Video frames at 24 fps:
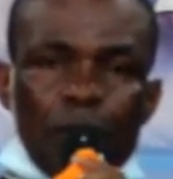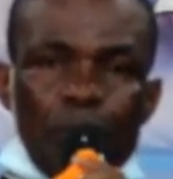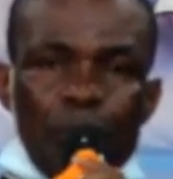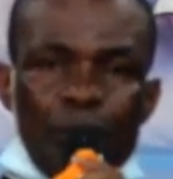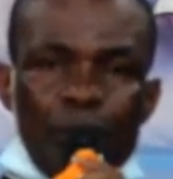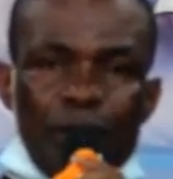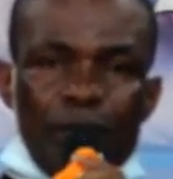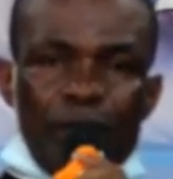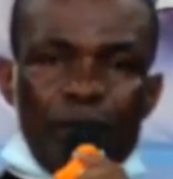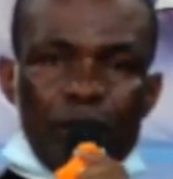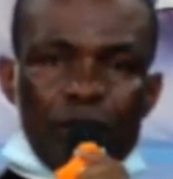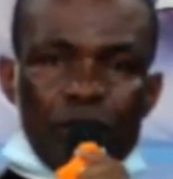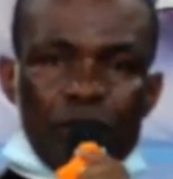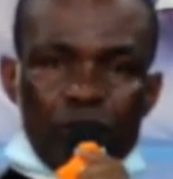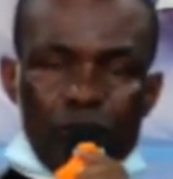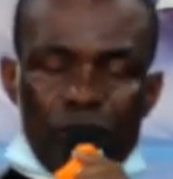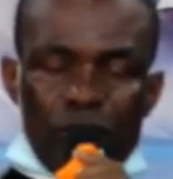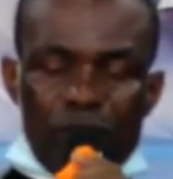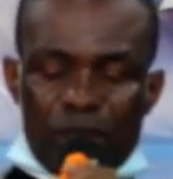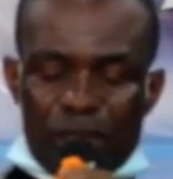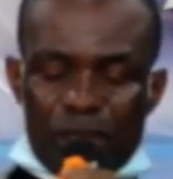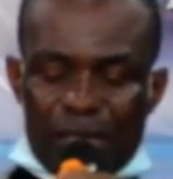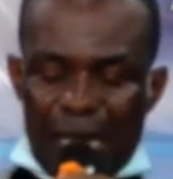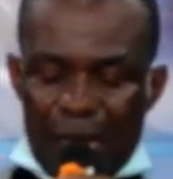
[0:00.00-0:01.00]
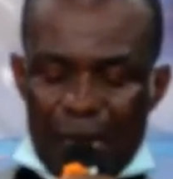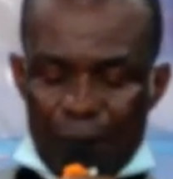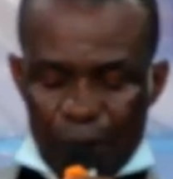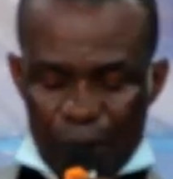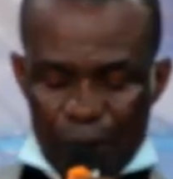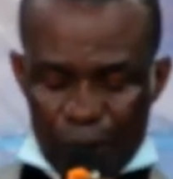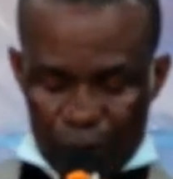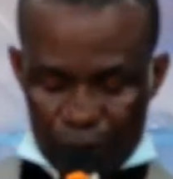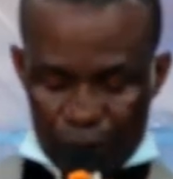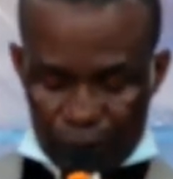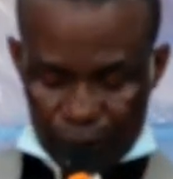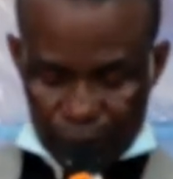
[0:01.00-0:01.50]
Be a true
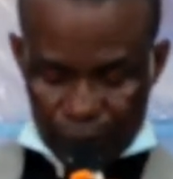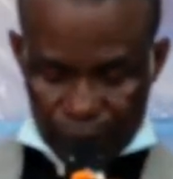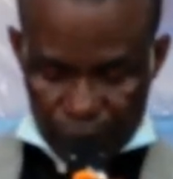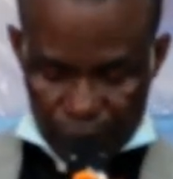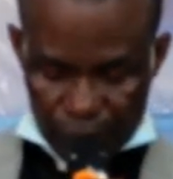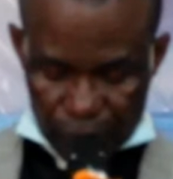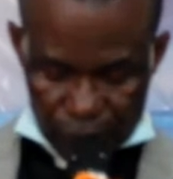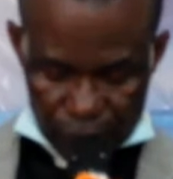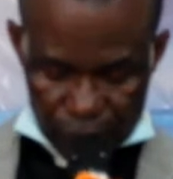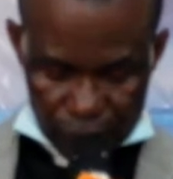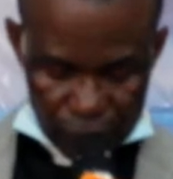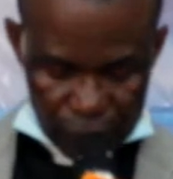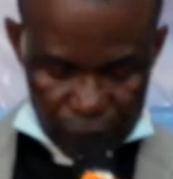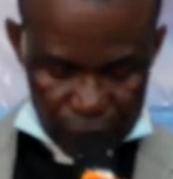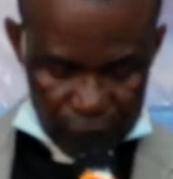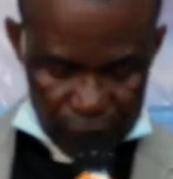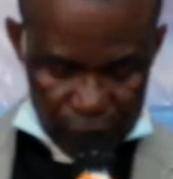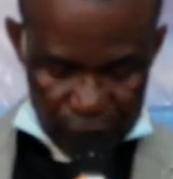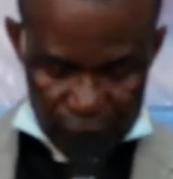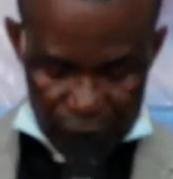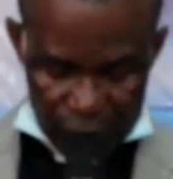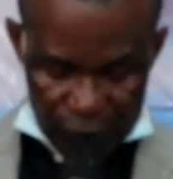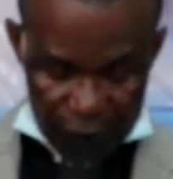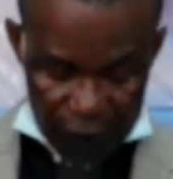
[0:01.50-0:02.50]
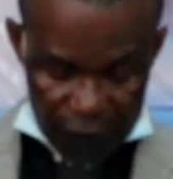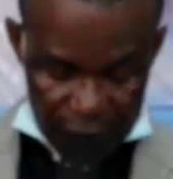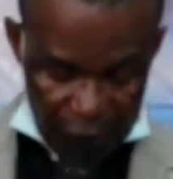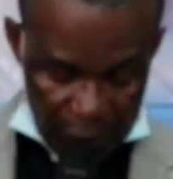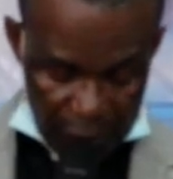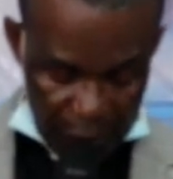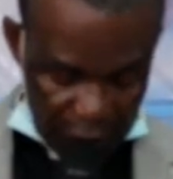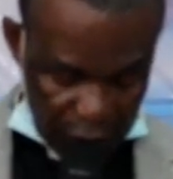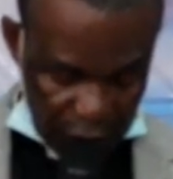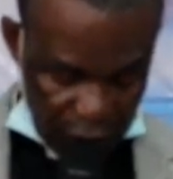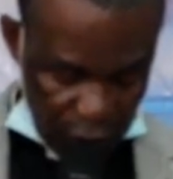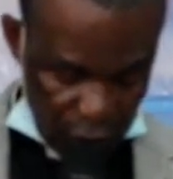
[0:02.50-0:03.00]
disciple.
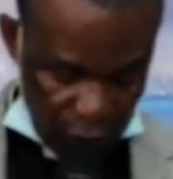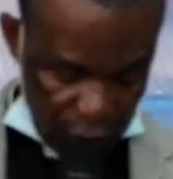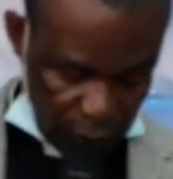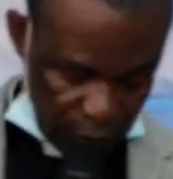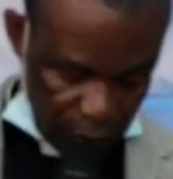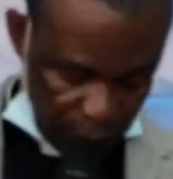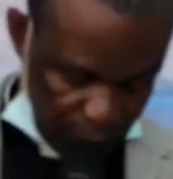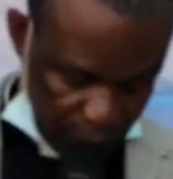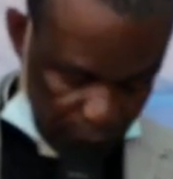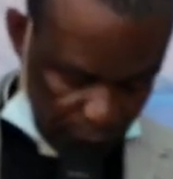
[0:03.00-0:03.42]
Number two,